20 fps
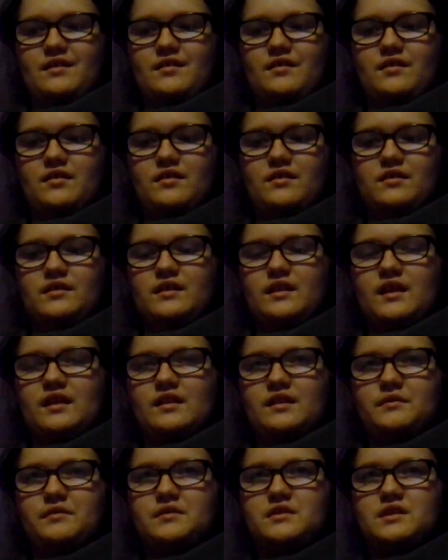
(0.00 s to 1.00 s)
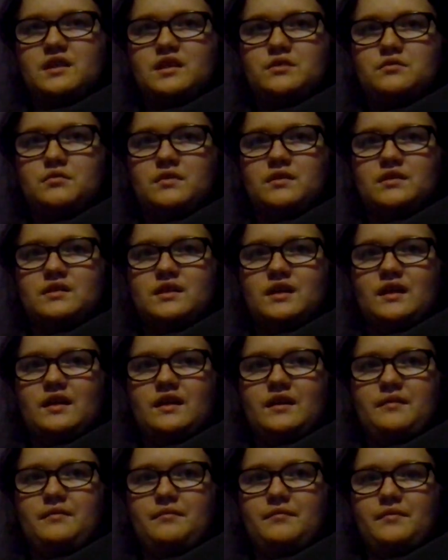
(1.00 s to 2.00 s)
or yeah, there was this one
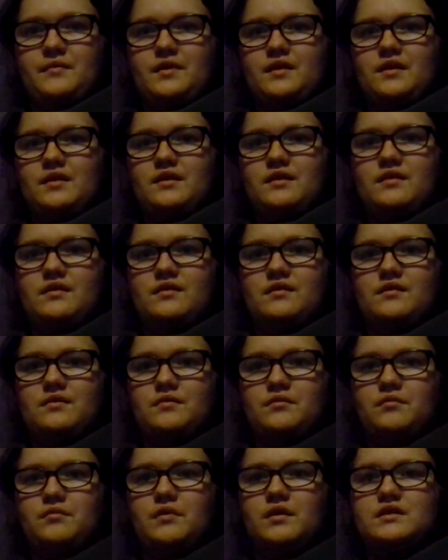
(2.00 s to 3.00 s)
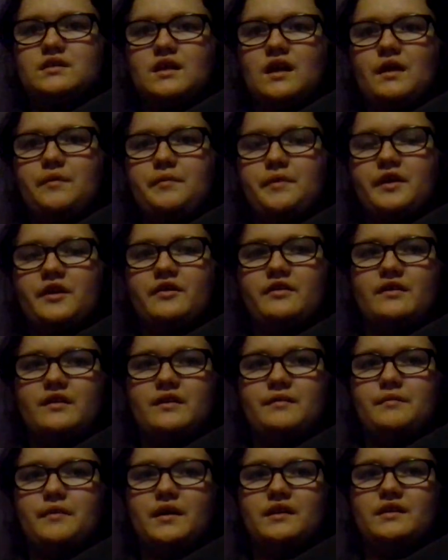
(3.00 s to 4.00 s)
time period
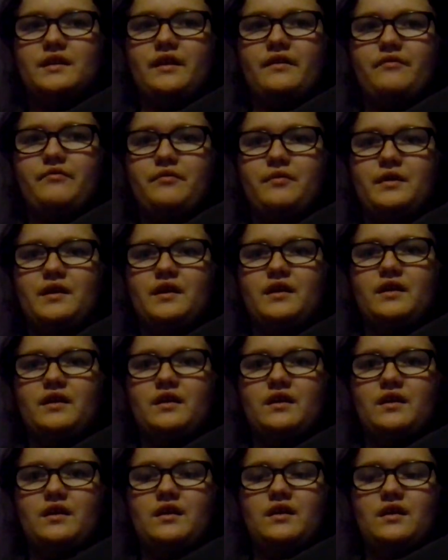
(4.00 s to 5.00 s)
in my life where